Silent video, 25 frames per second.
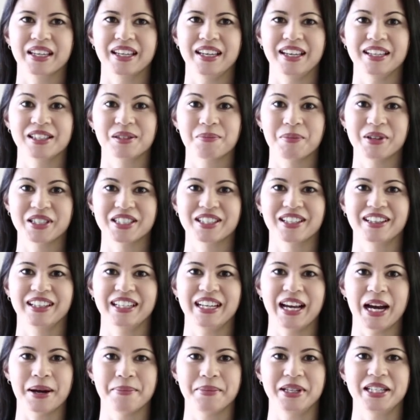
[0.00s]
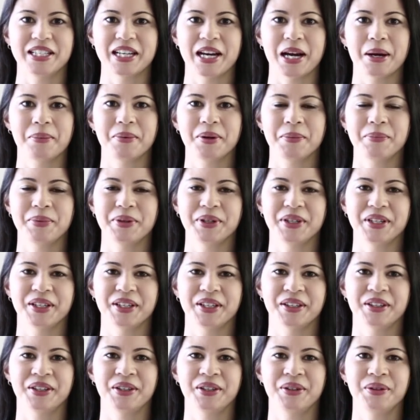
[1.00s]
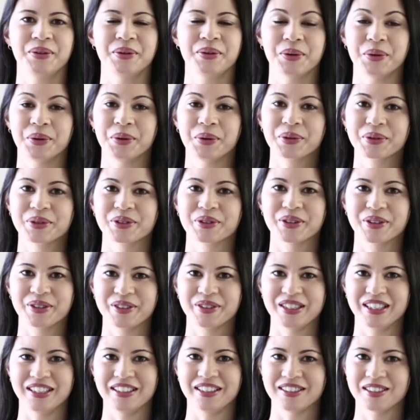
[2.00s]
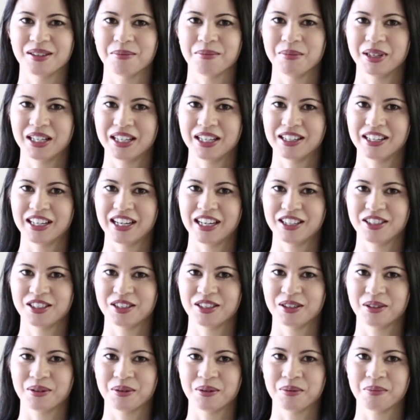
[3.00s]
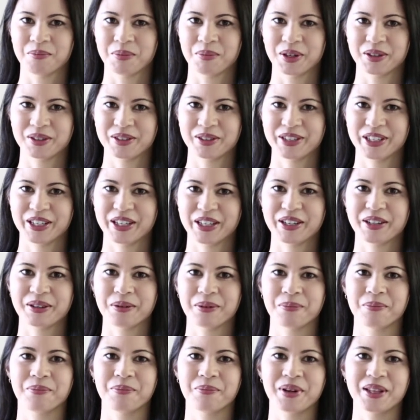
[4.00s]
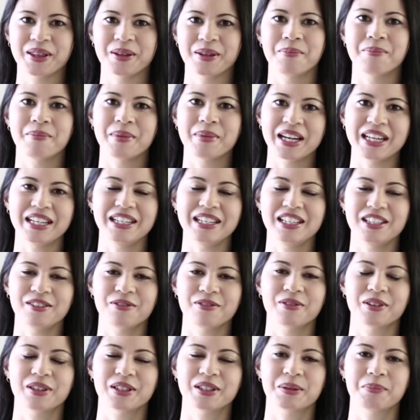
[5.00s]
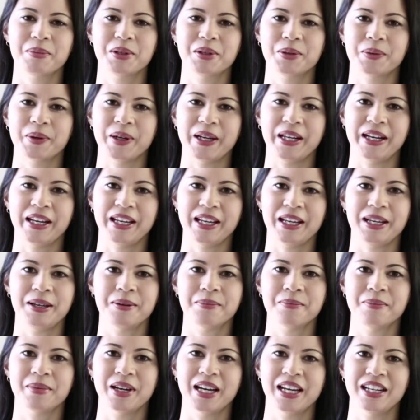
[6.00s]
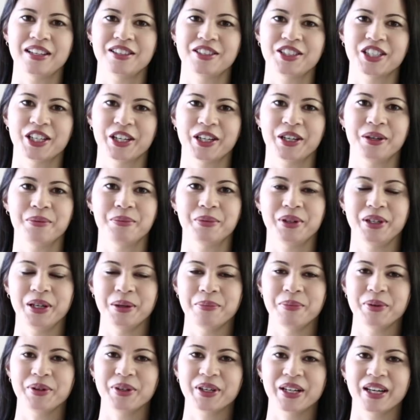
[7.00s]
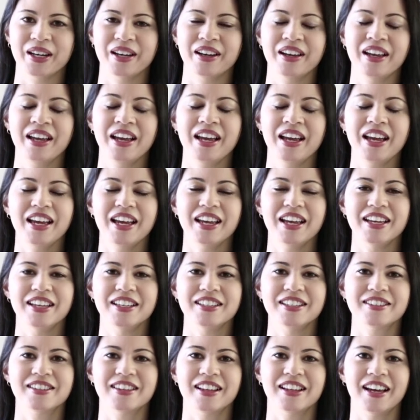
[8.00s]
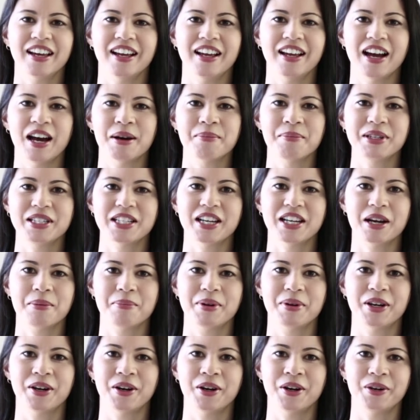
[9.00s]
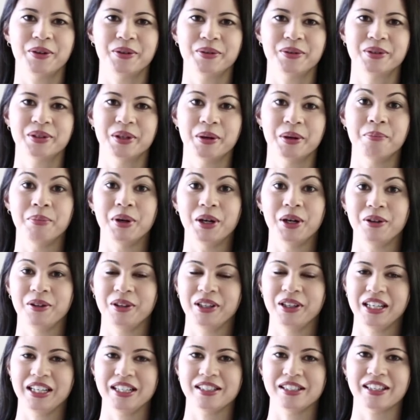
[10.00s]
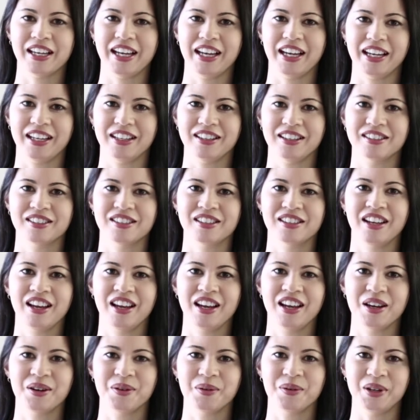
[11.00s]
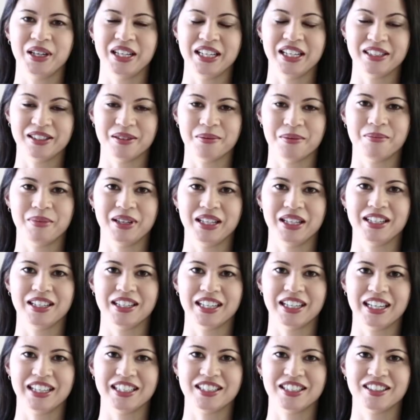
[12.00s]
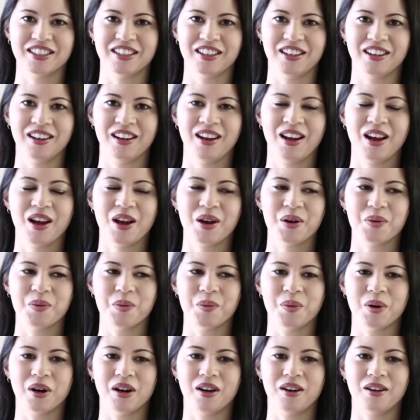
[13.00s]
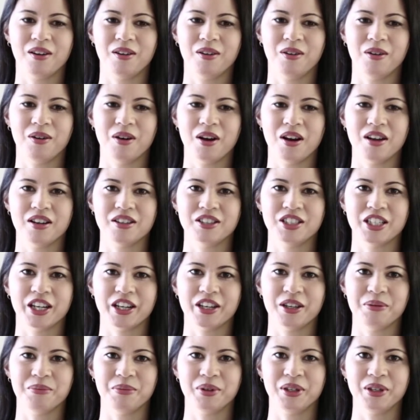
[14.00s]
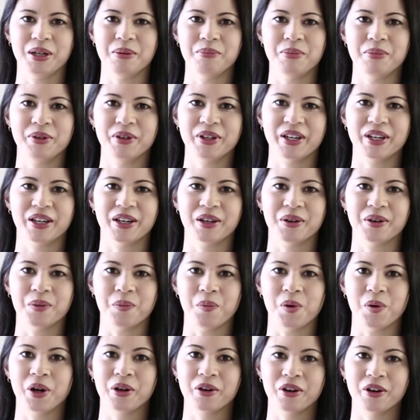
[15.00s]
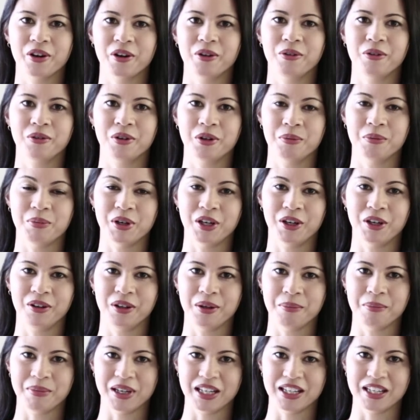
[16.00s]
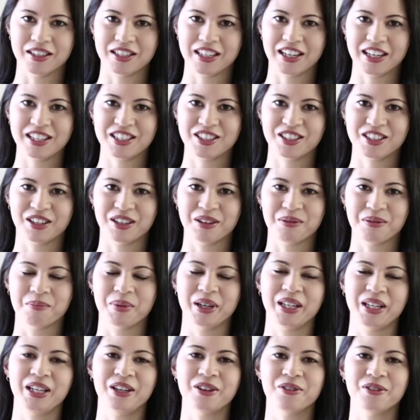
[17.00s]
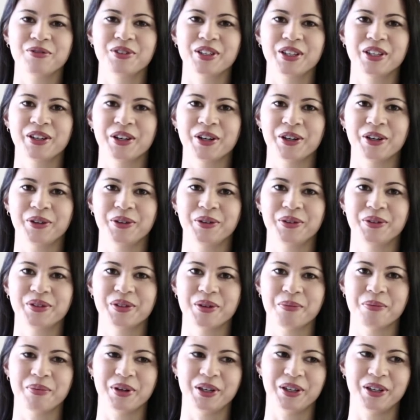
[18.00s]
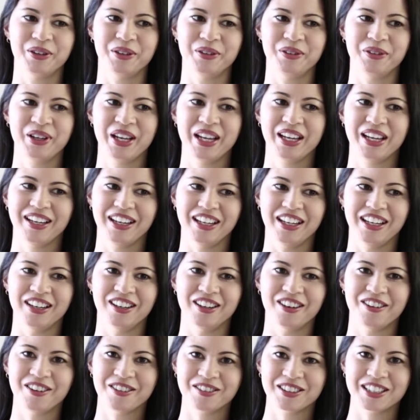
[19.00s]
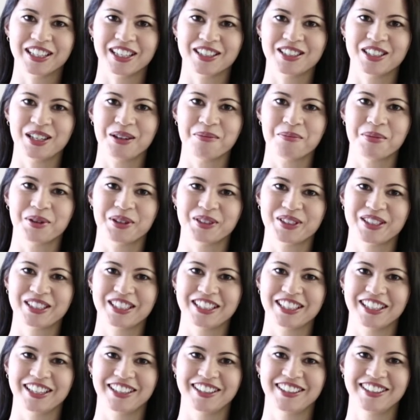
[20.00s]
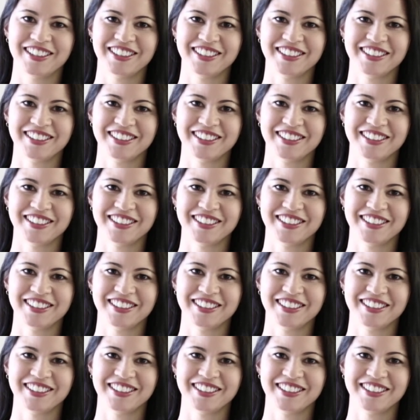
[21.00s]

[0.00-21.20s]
Especially Amitabha Buddha, who also sits in meditation posture, but the main difference between him and Shakyamuni Buddha is that Amitabha holds a bowl in his hands when he's in meditation, while Shakyamuni Buddha won't hold a bowl in meditation, but he often holds a bowl in earth-touching posture.